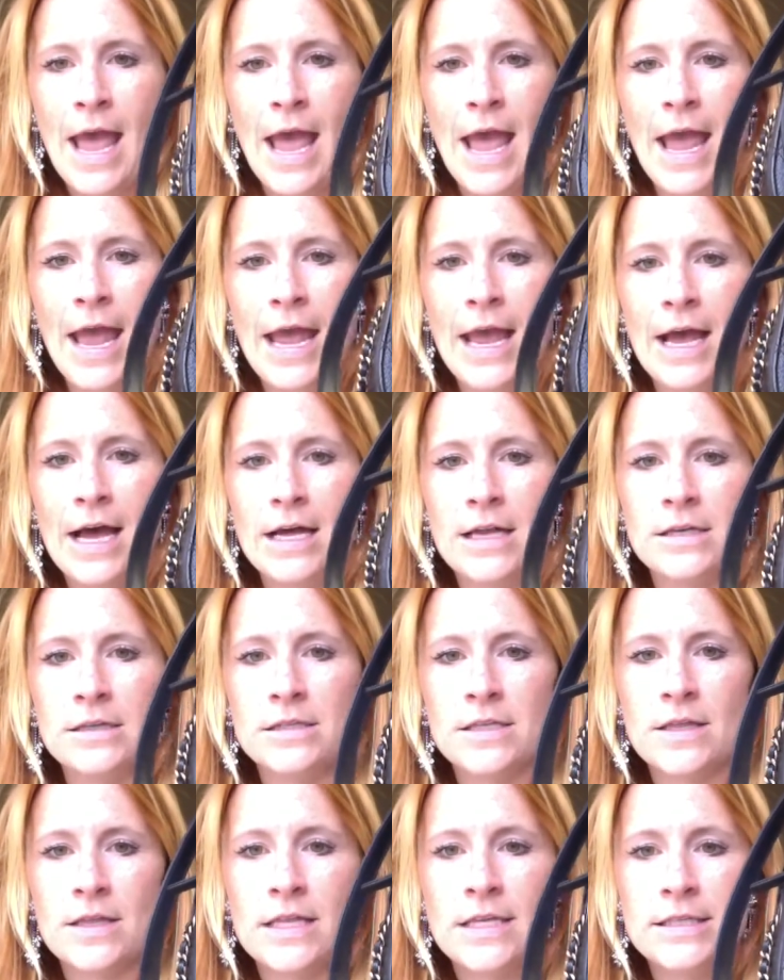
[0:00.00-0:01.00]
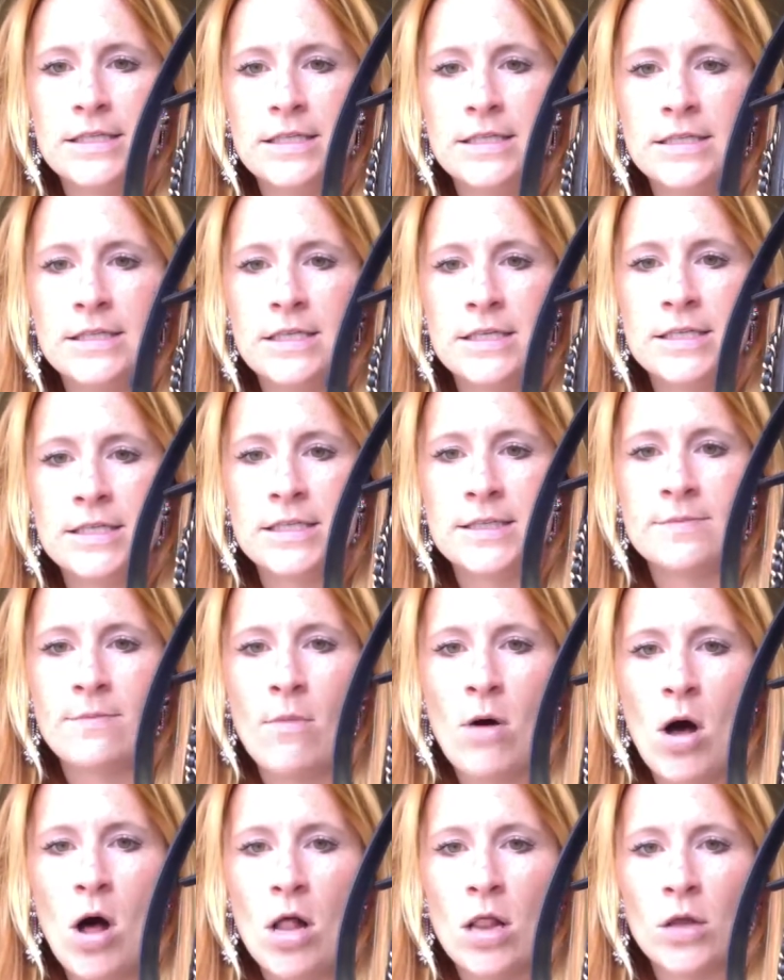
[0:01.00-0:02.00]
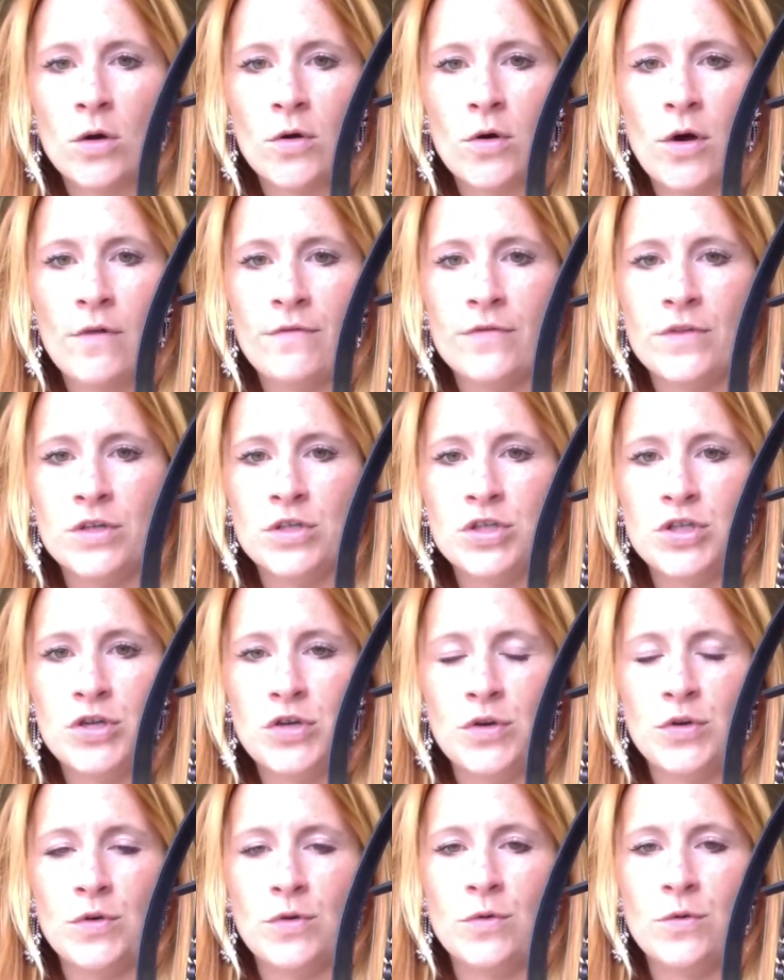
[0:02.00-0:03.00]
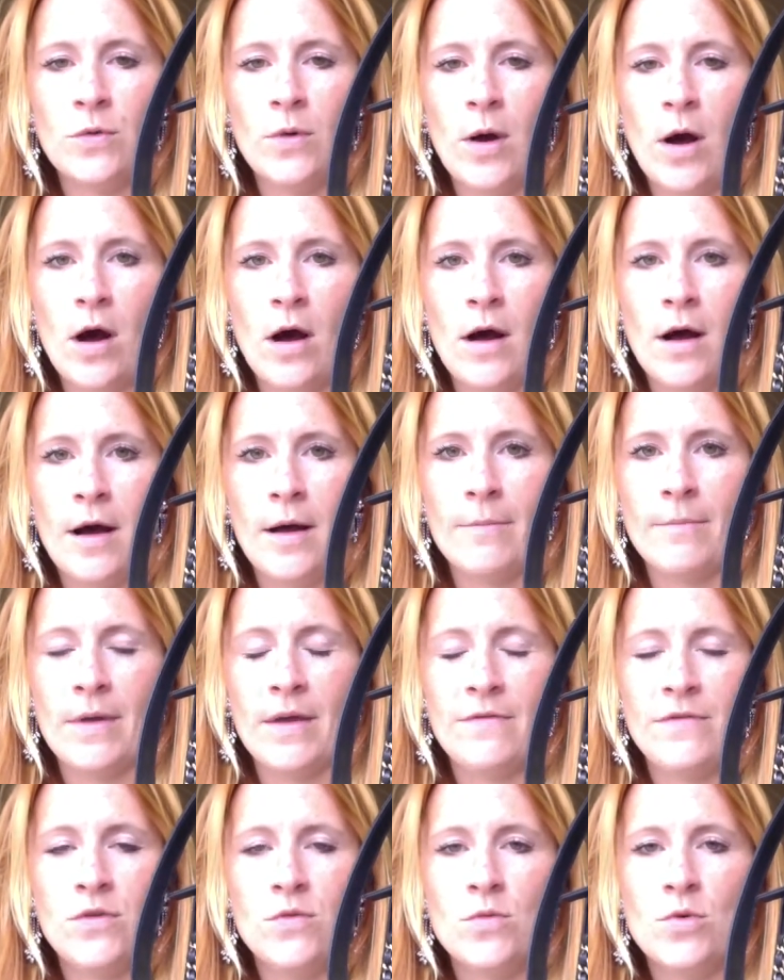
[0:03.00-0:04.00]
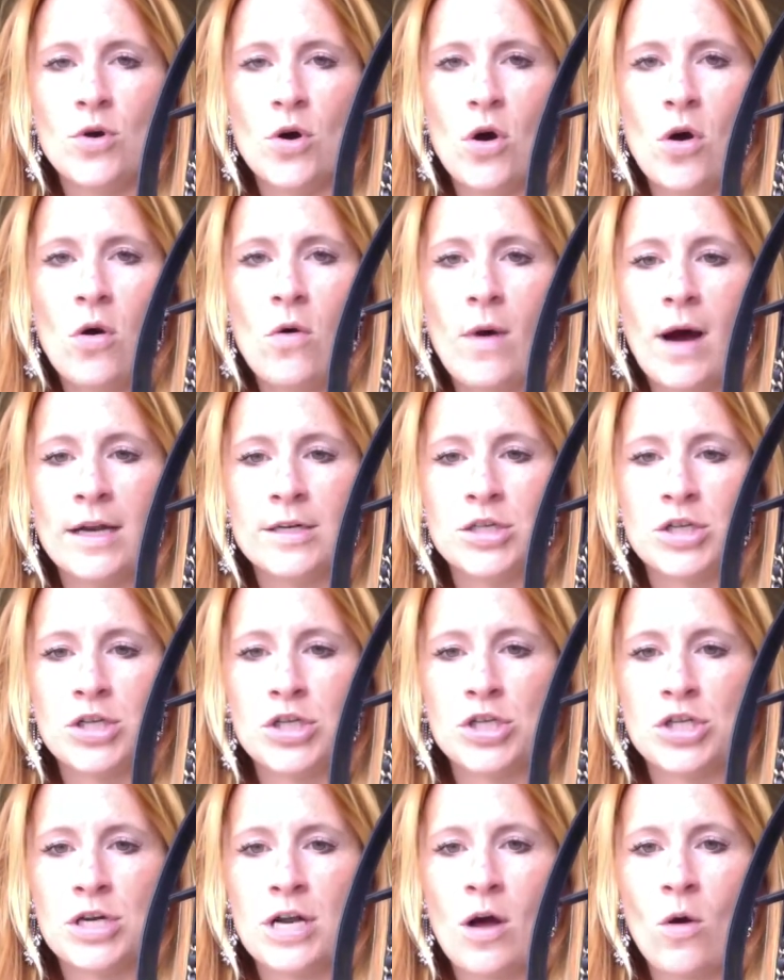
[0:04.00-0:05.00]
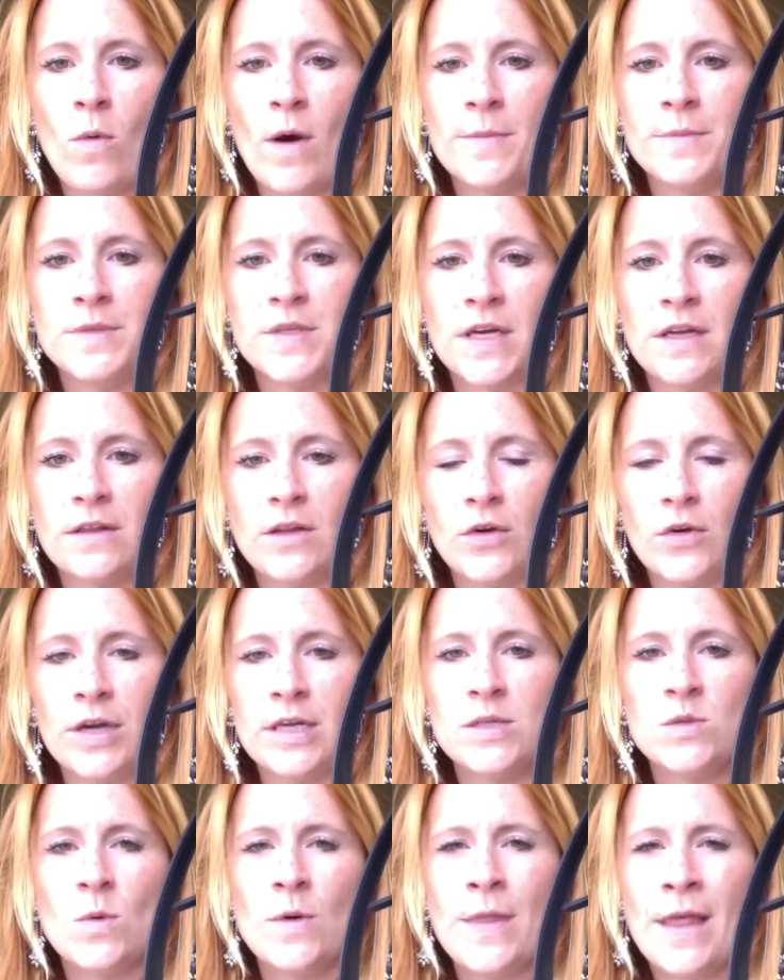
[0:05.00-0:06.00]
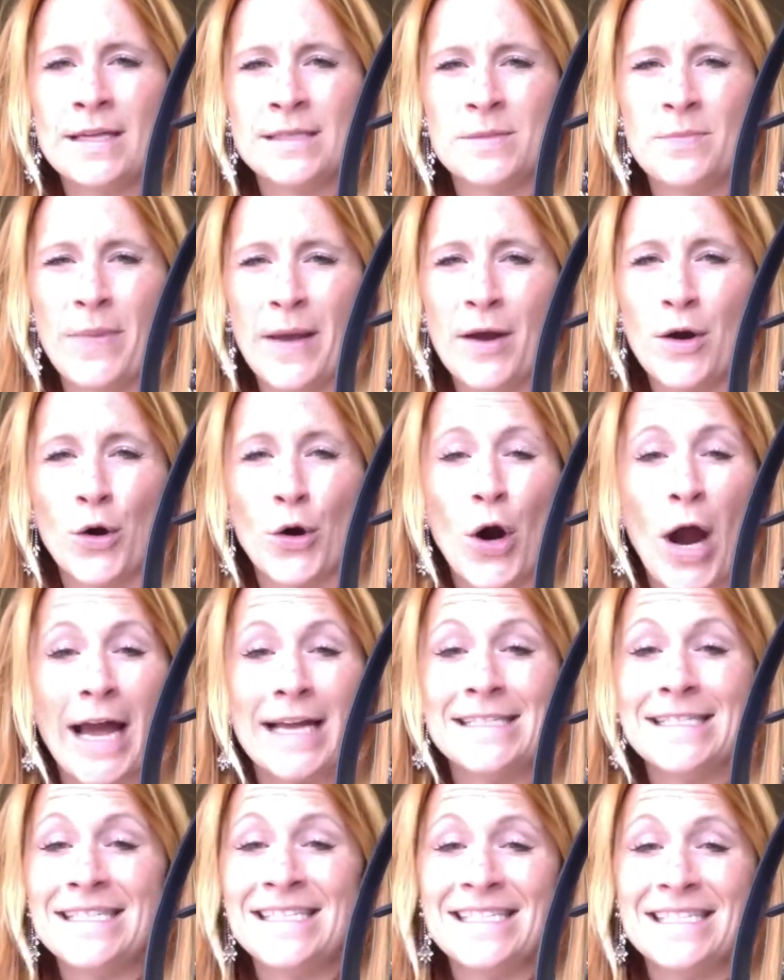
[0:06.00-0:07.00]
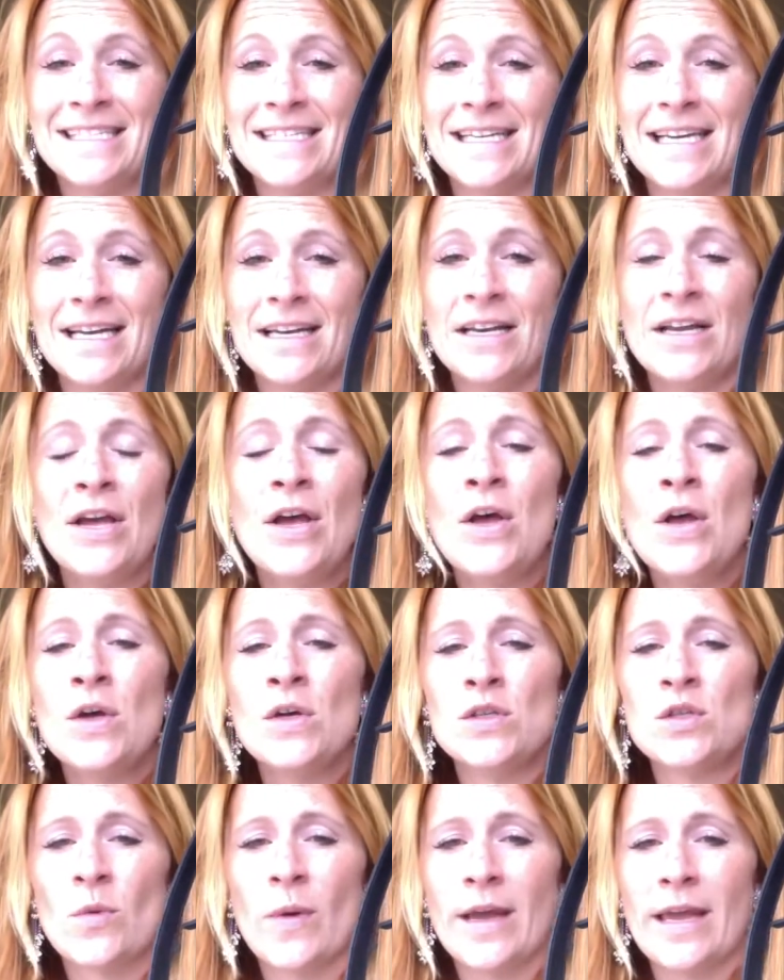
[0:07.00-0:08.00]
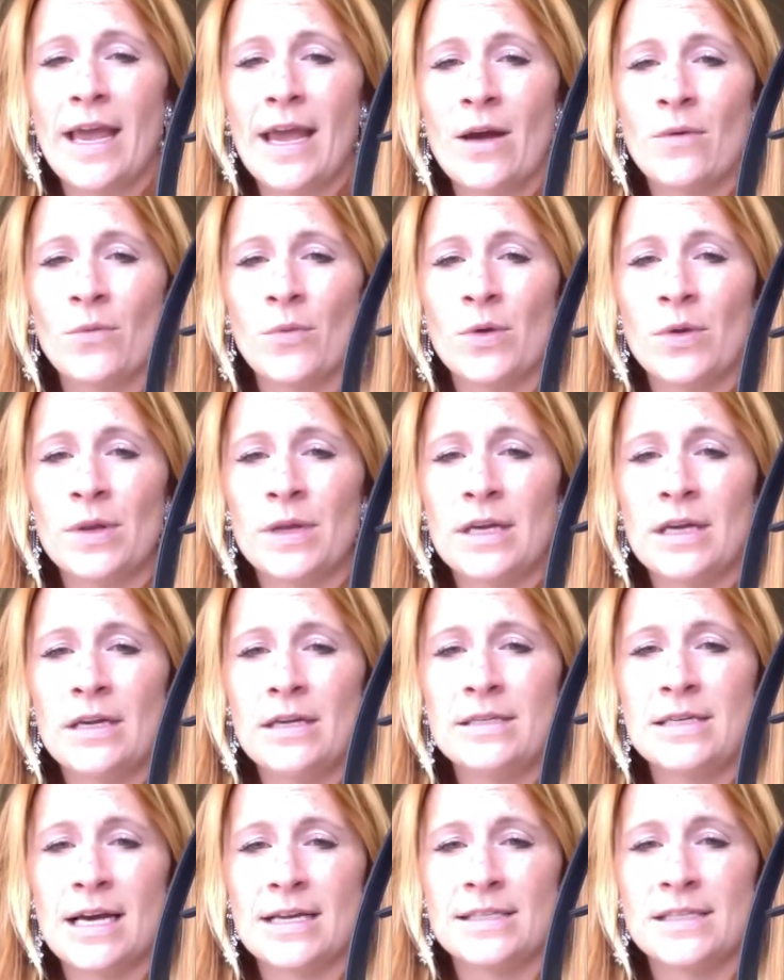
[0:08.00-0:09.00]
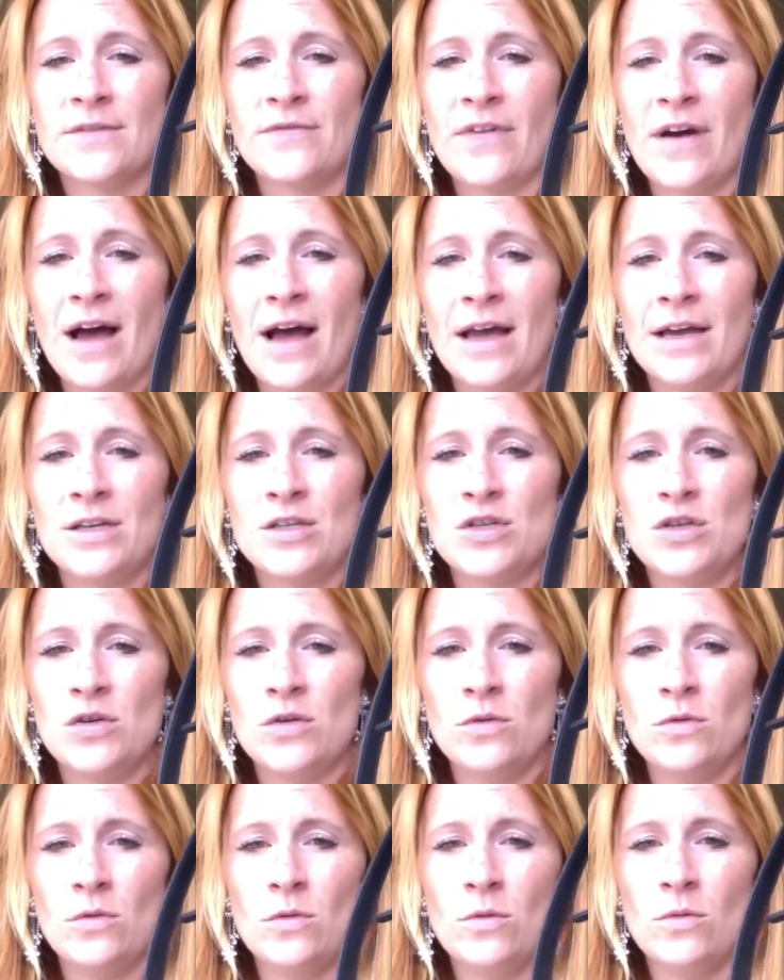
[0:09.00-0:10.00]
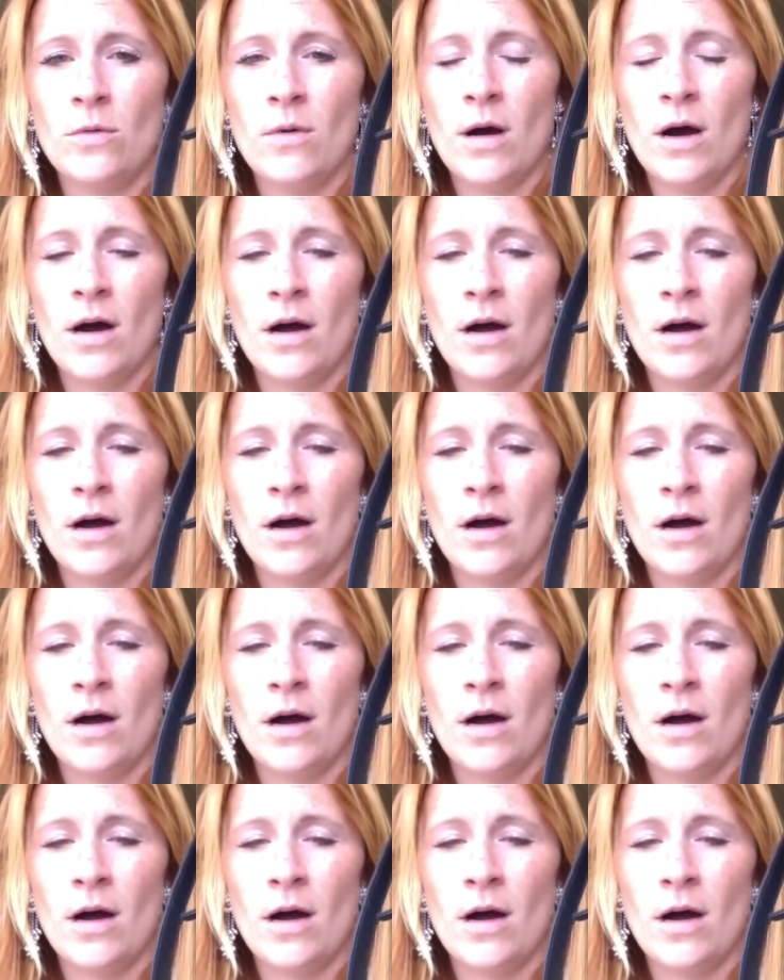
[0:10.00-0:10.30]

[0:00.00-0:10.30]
And this is the smaller of the two. If you go onto the Chanel website, there is one that's bigger. I didn't see it, so I can't really testify to,